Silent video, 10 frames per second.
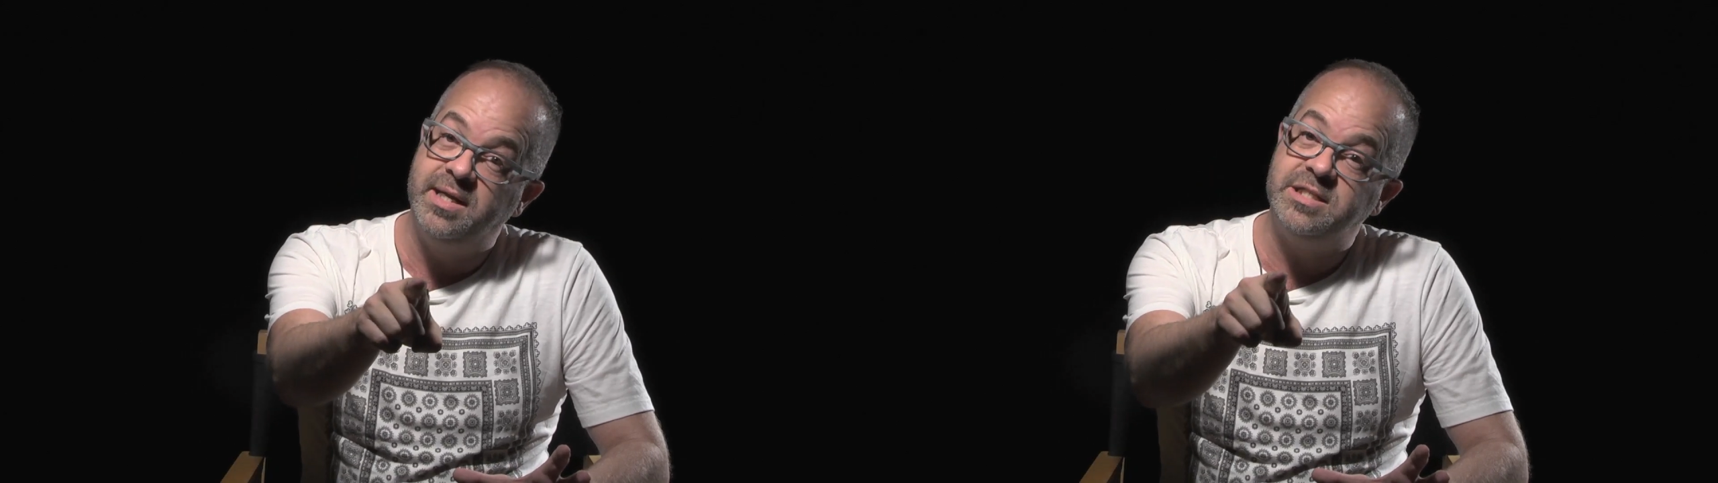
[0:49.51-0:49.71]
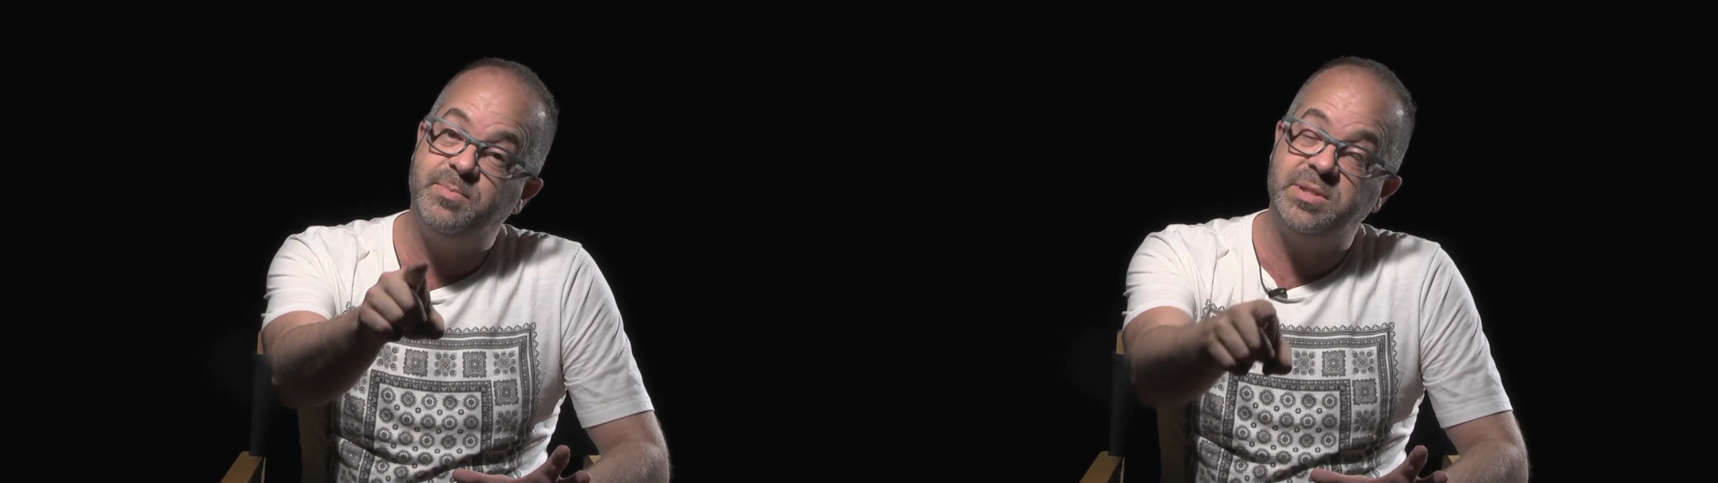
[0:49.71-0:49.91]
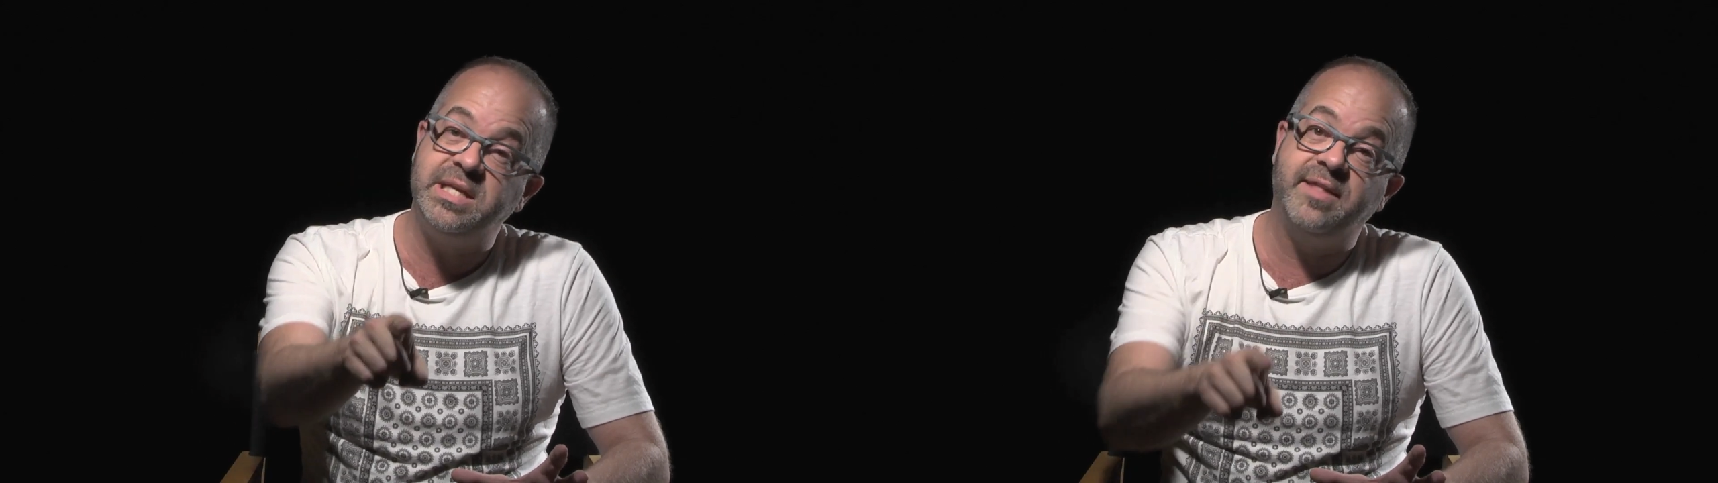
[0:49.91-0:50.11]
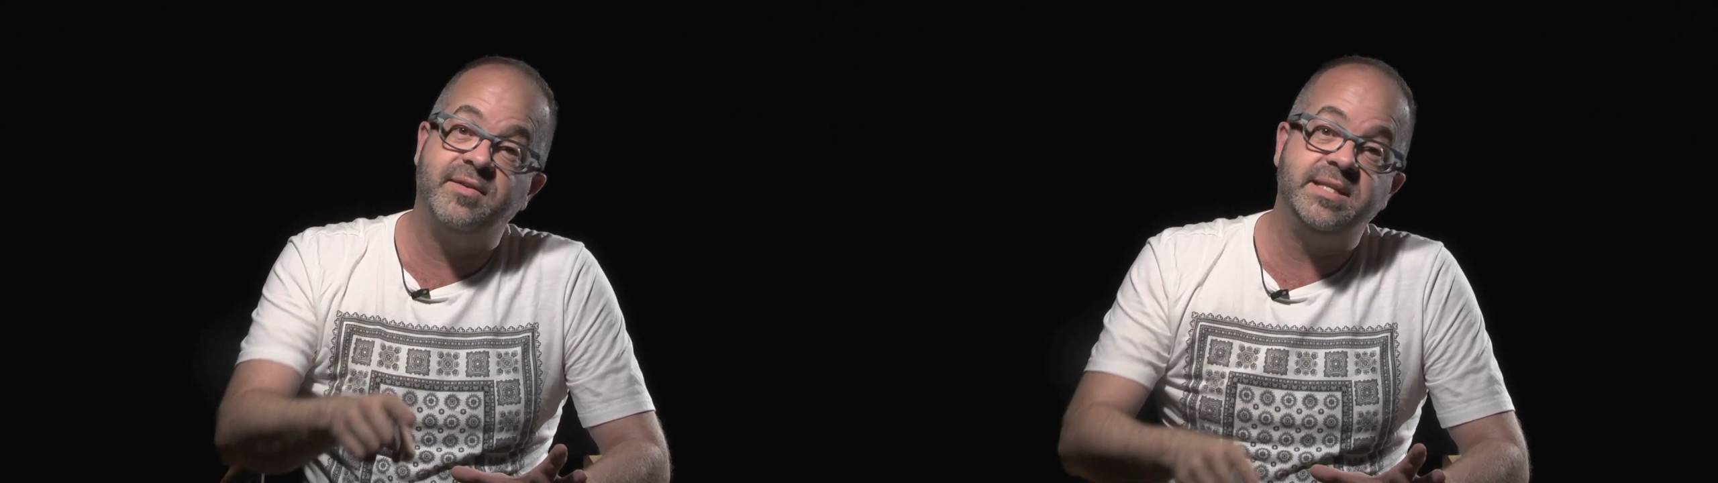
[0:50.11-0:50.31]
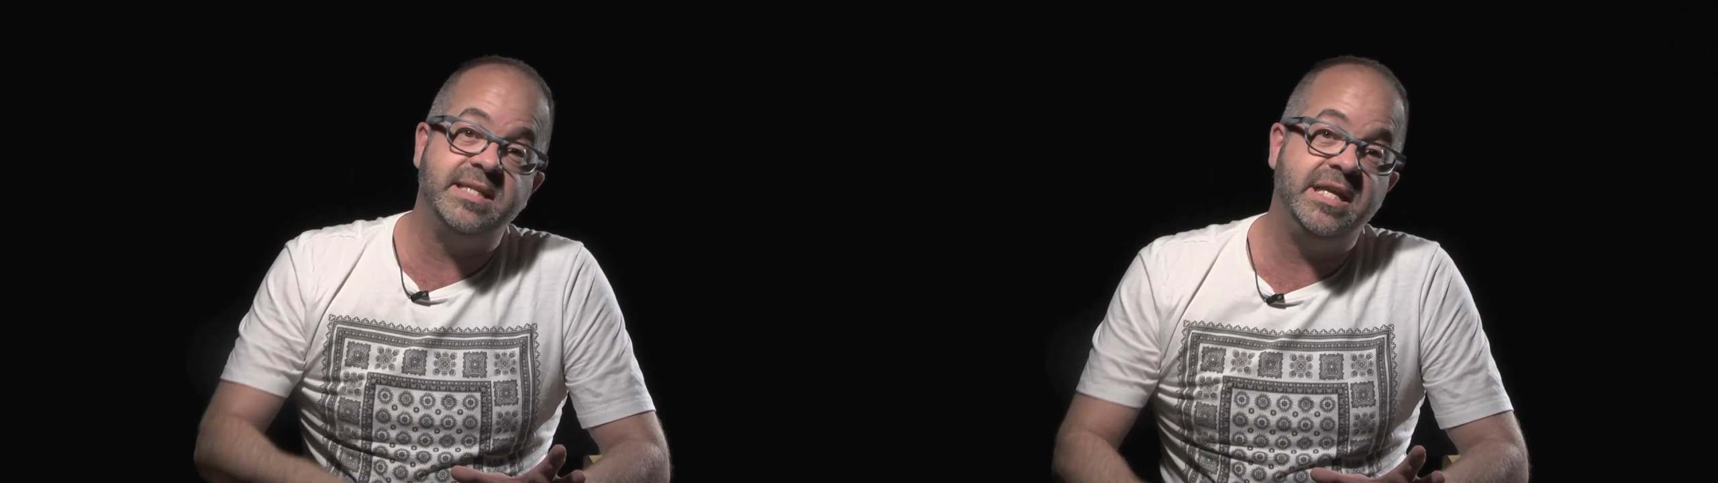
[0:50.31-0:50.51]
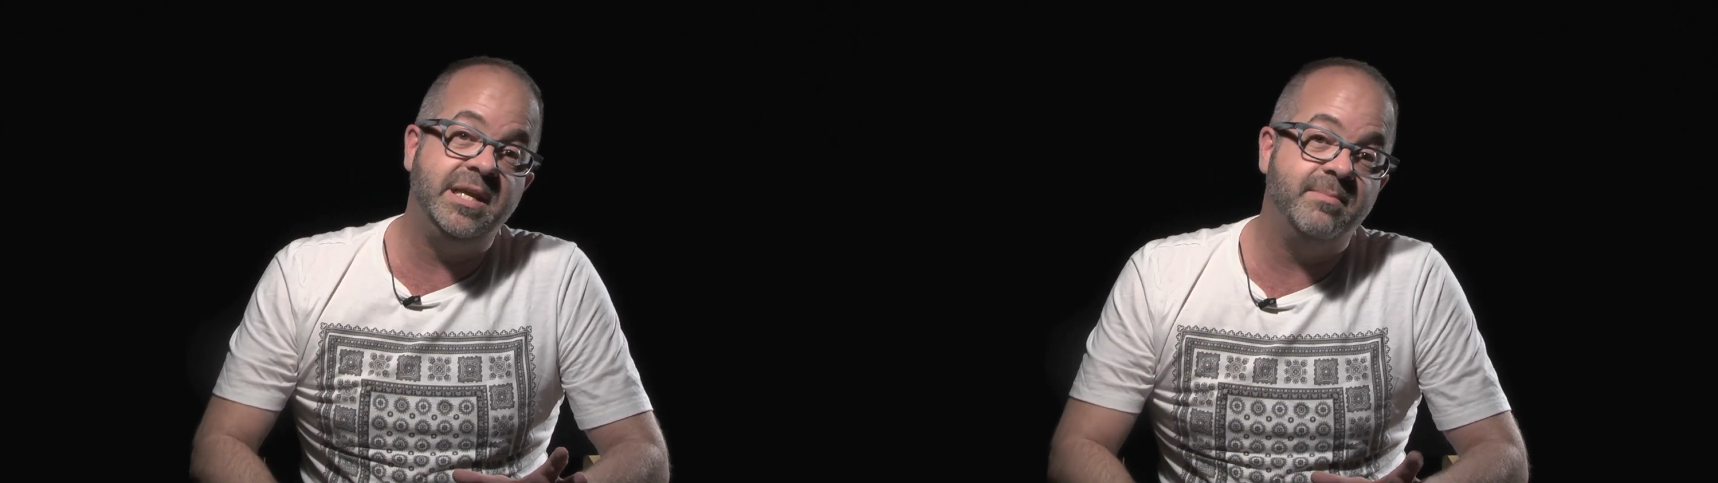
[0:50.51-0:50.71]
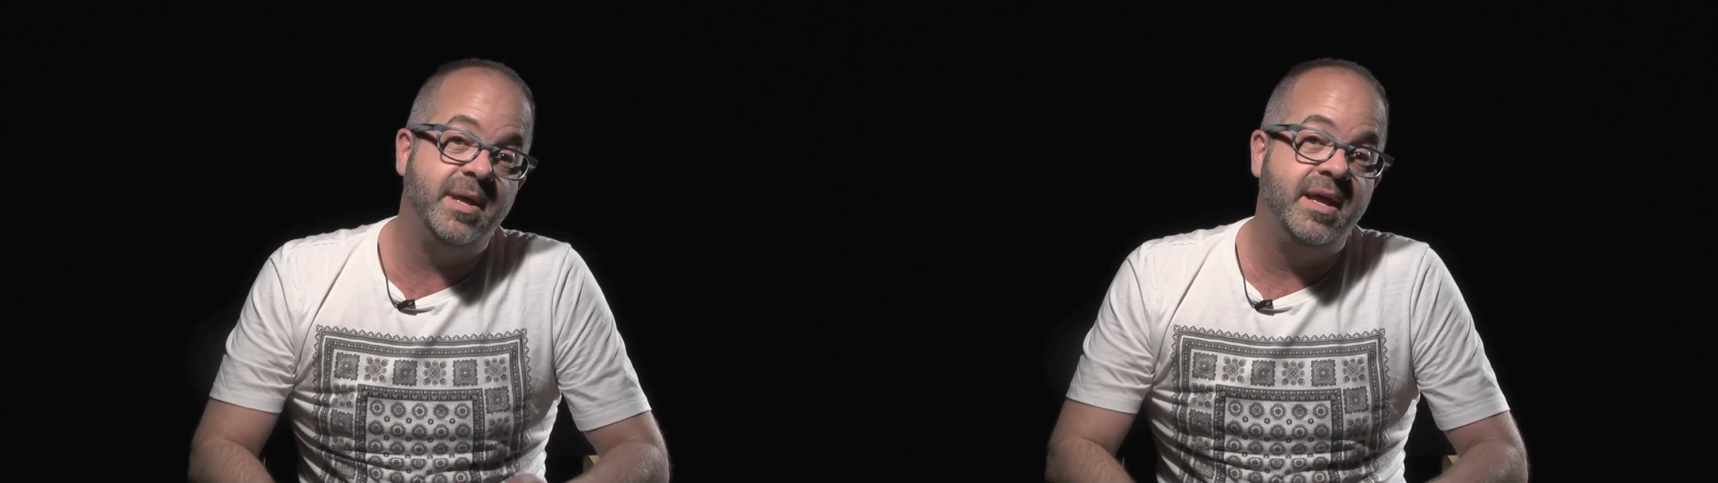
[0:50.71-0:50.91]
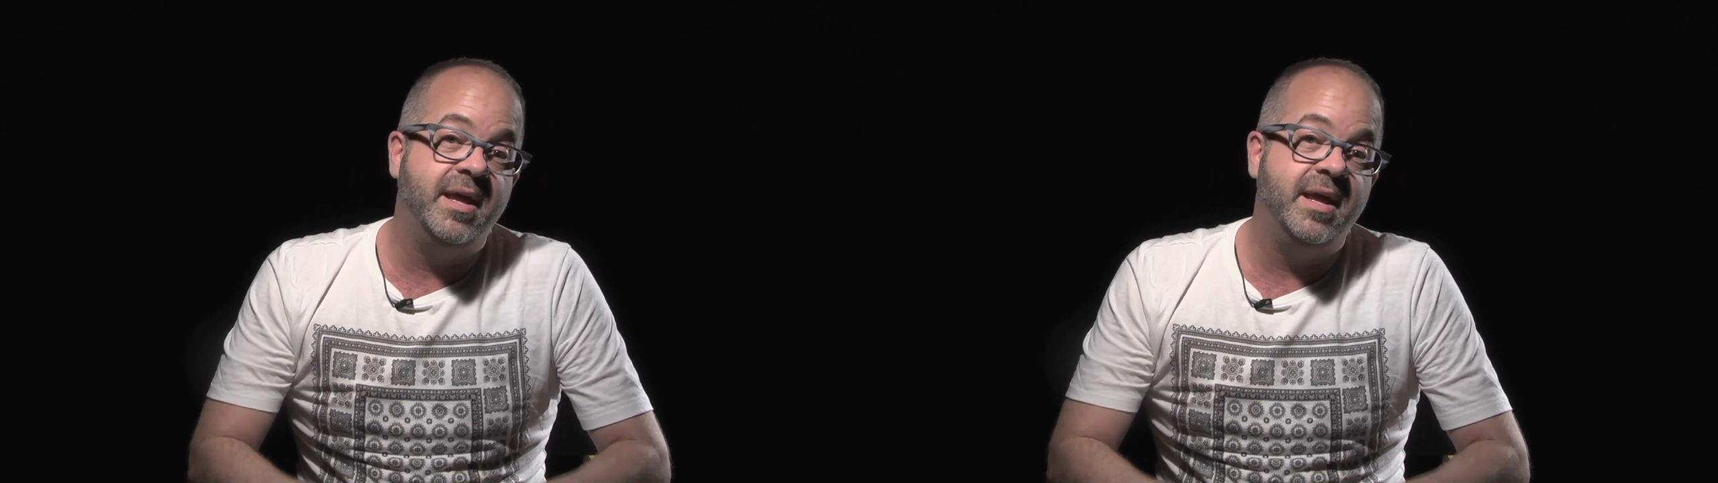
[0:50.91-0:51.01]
to put together a team